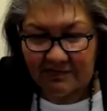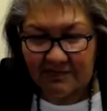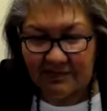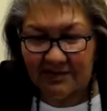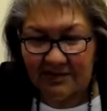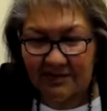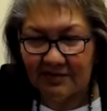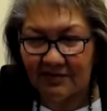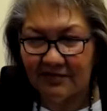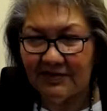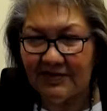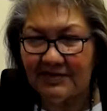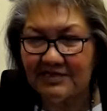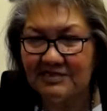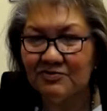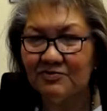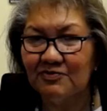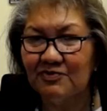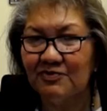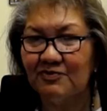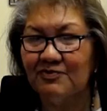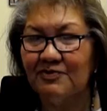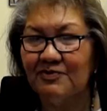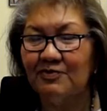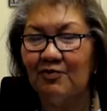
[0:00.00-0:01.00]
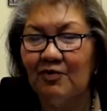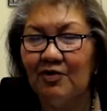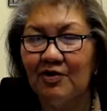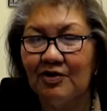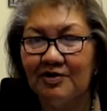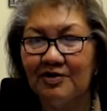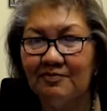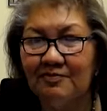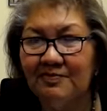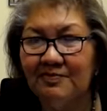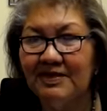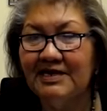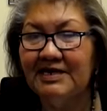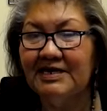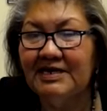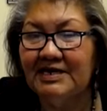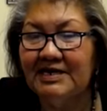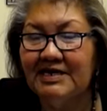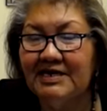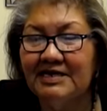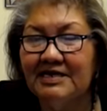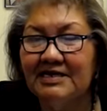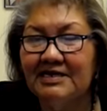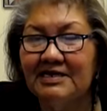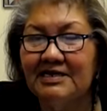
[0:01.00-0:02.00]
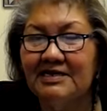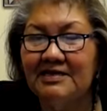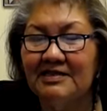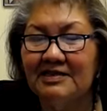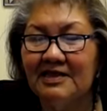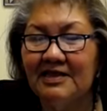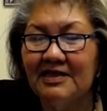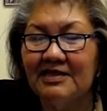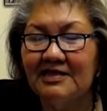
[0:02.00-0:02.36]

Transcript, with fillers: you know that's where we want to be again and